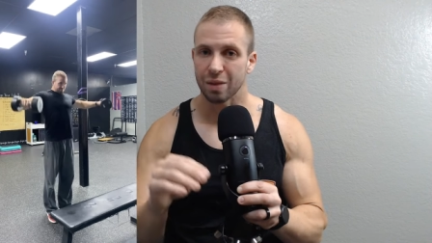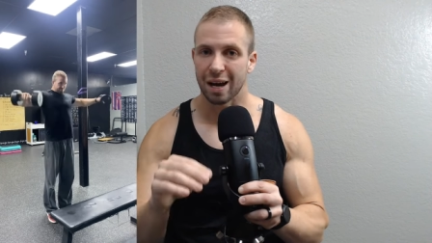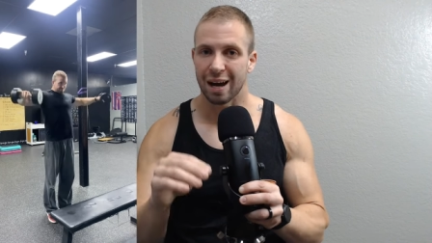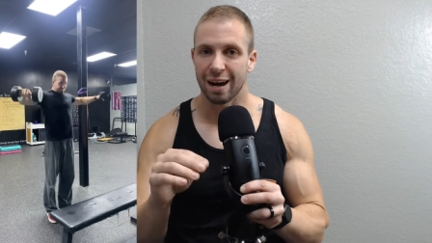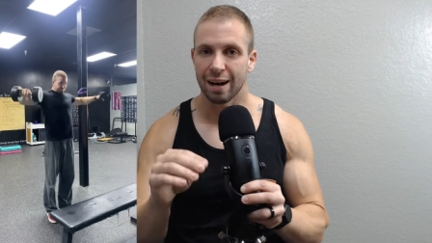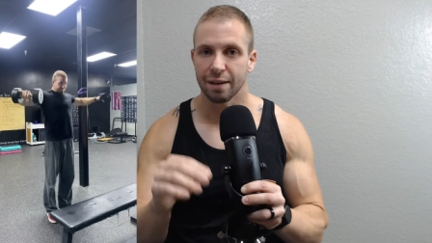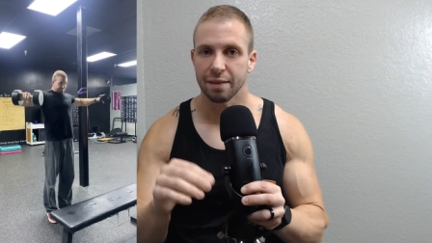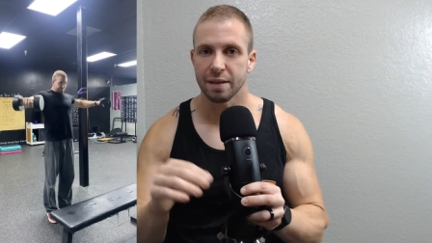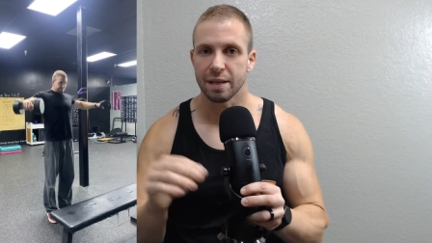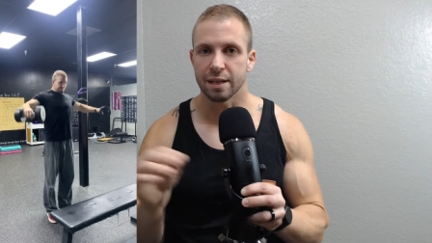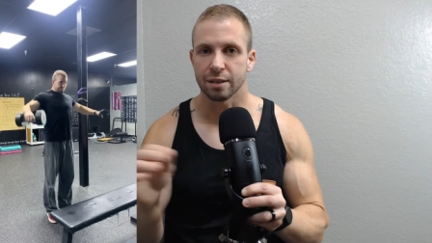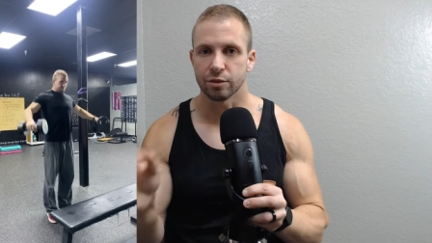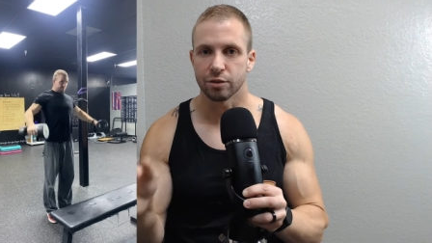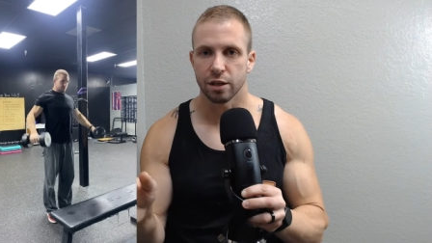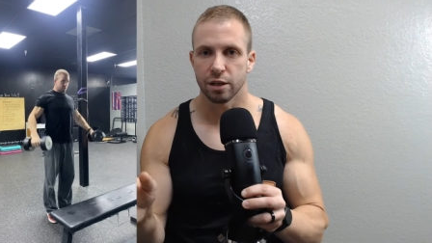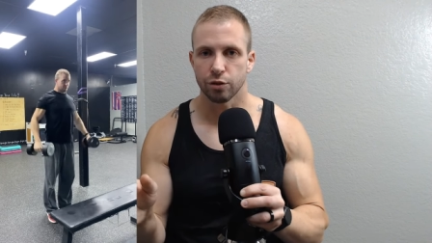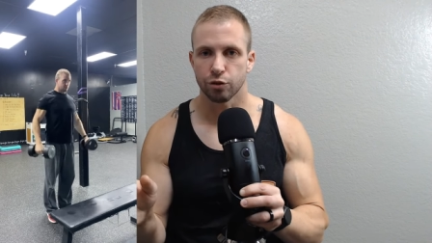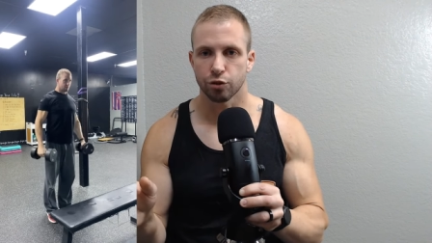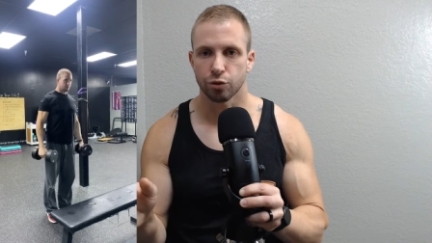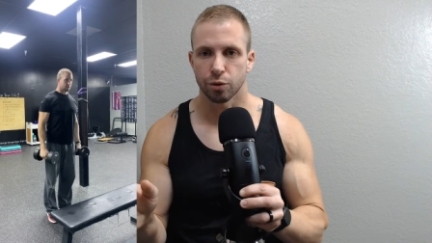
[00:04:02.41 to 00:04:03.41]
on the
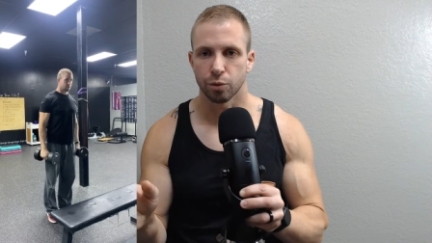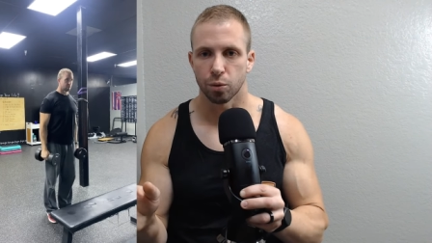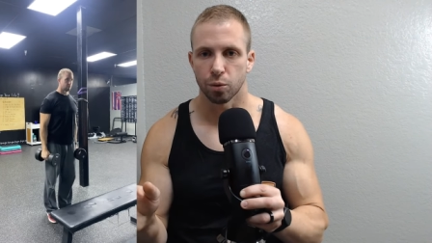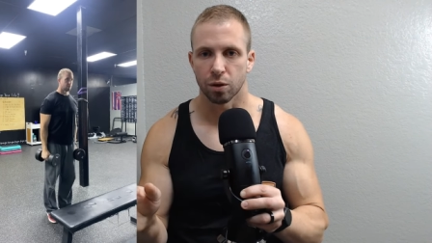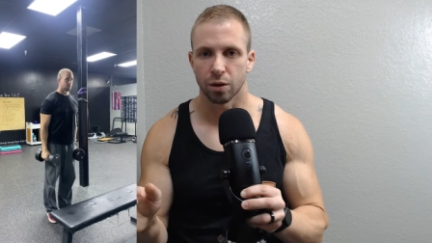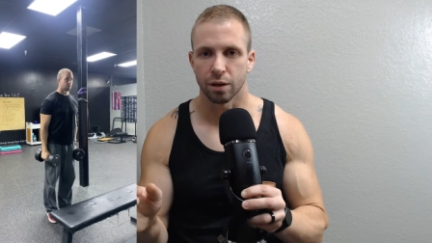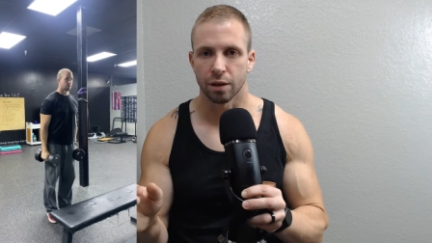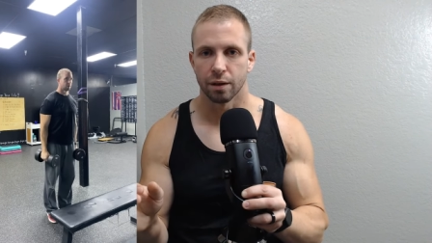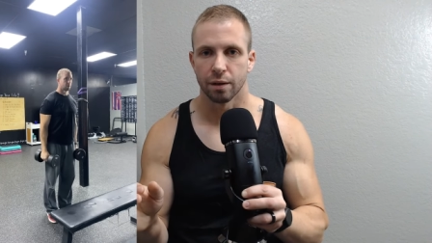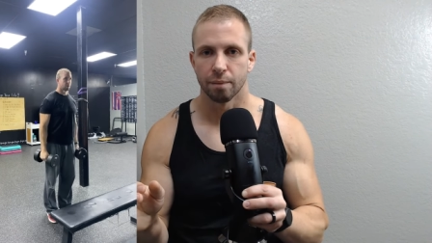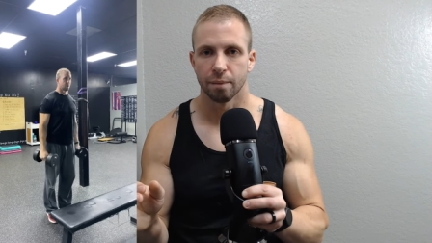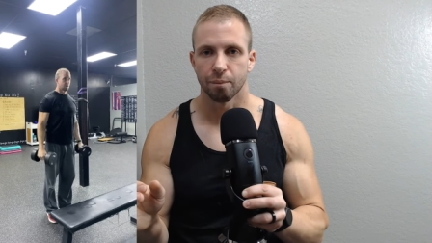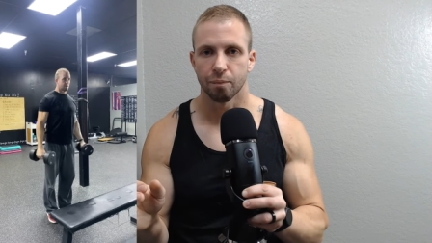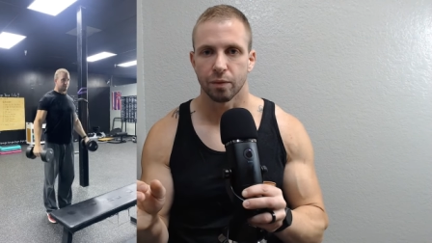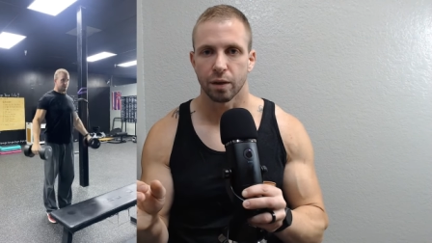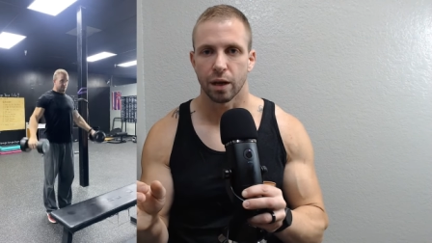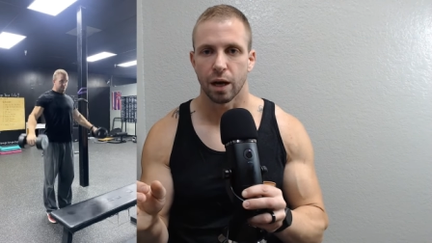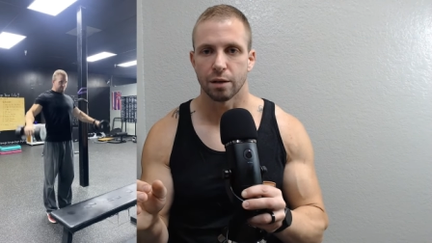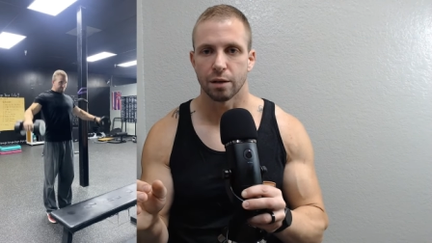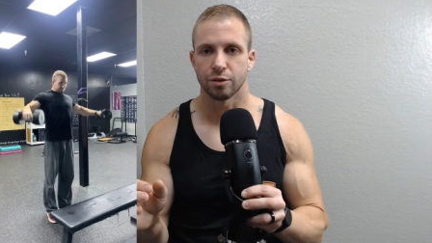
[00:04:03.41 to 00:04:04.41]
accessory work,
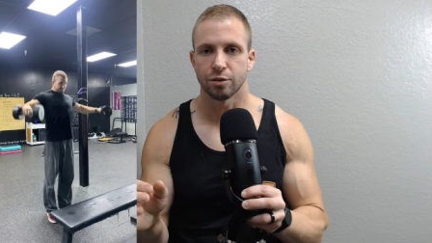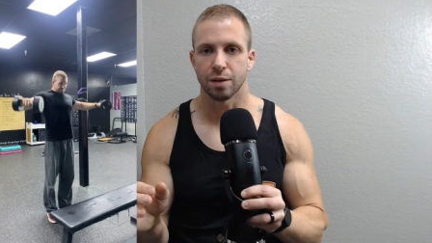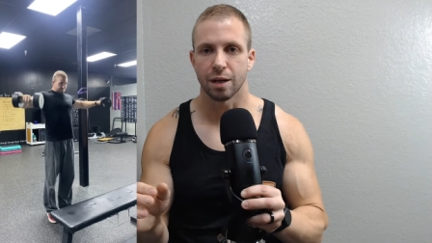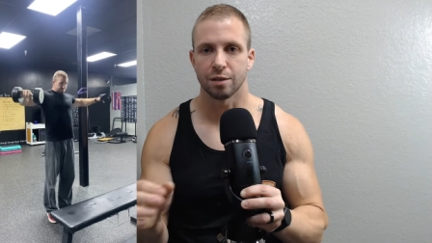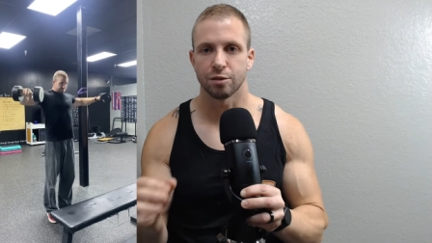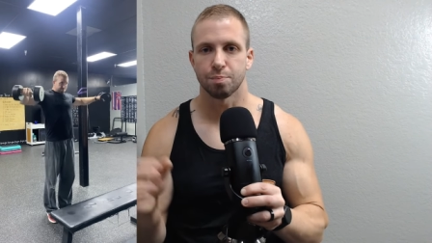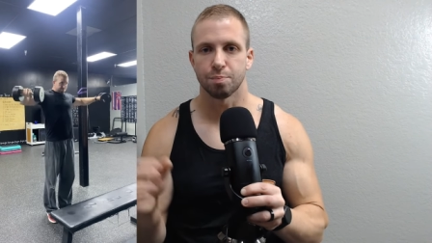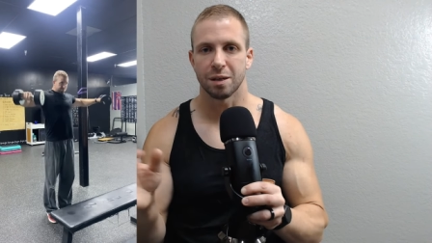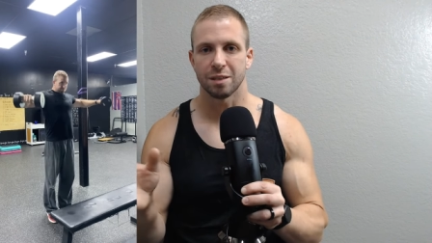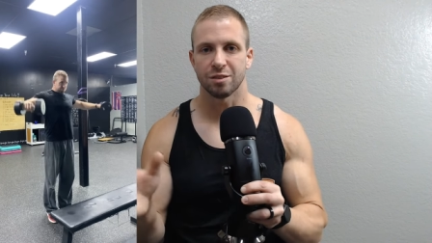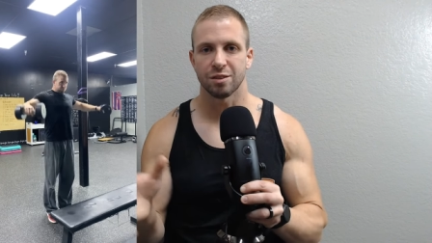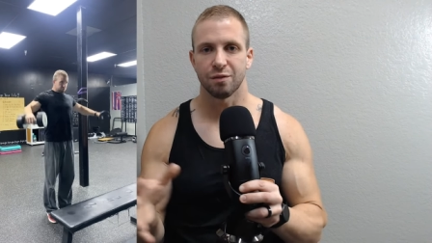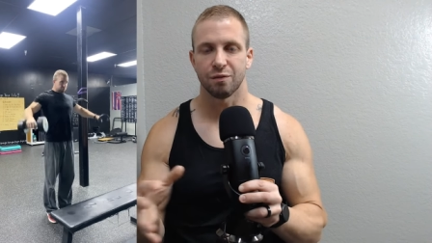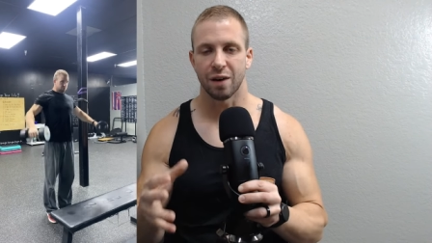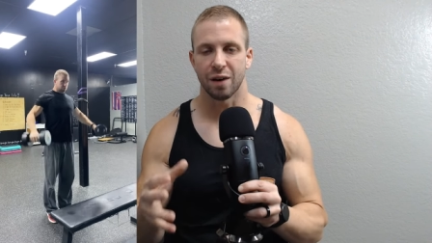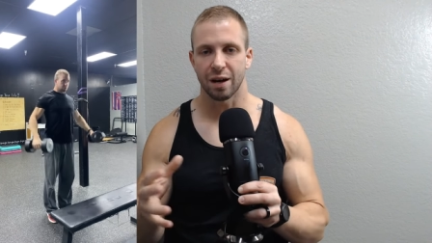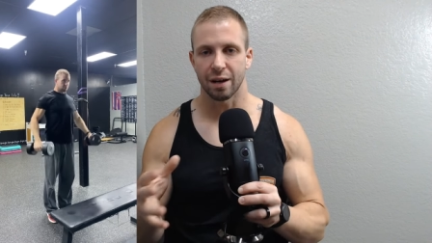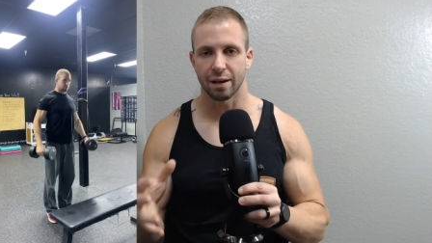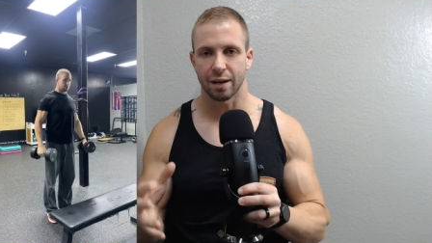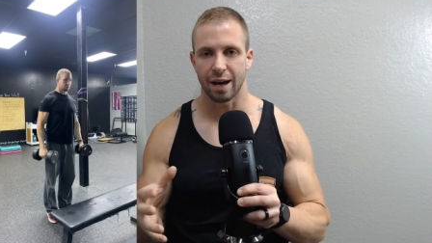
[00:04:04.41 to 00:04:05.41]
I, I
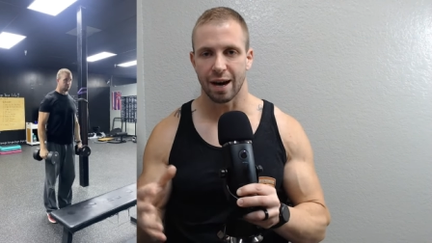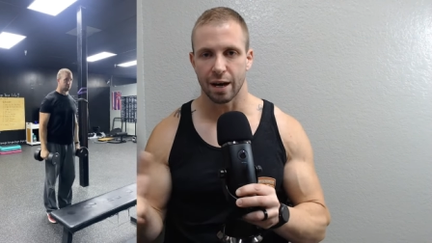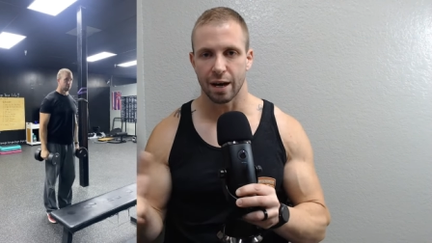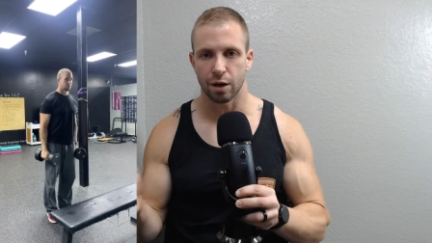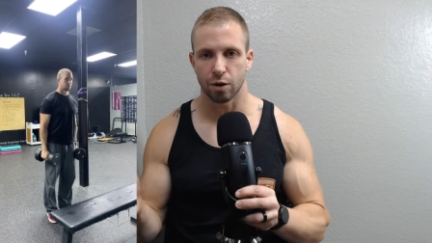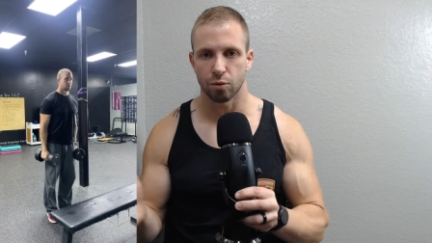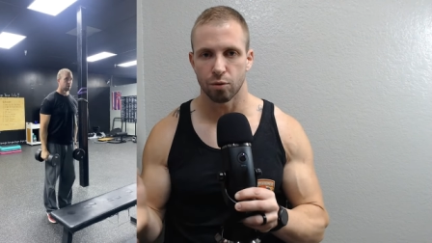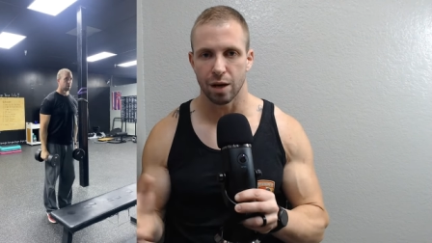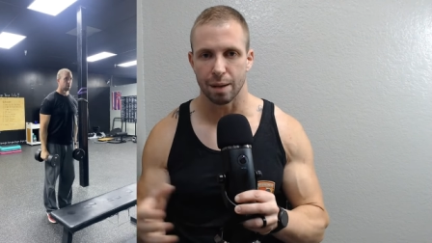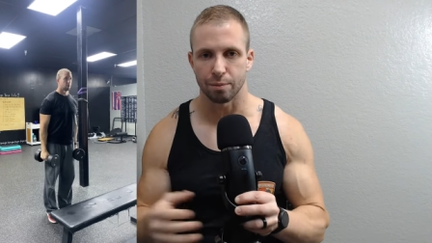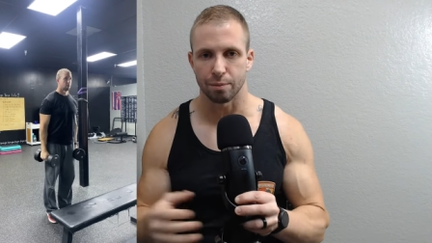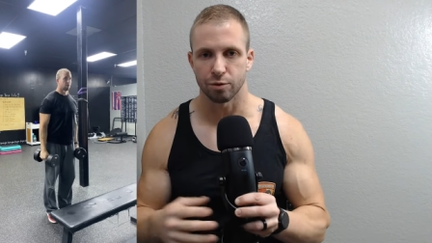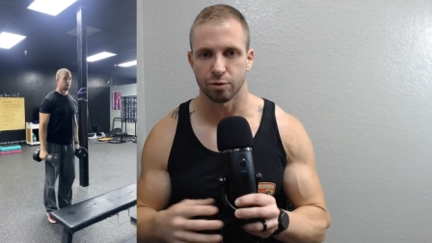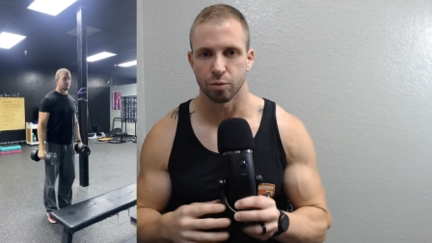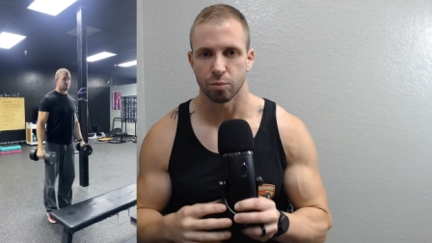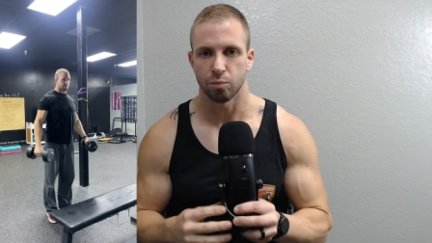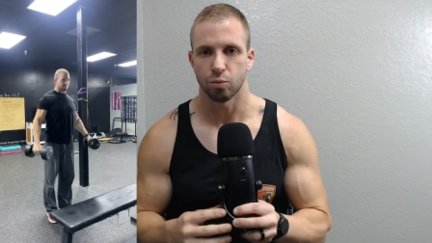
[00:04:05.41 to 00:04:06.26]
specify higher reps.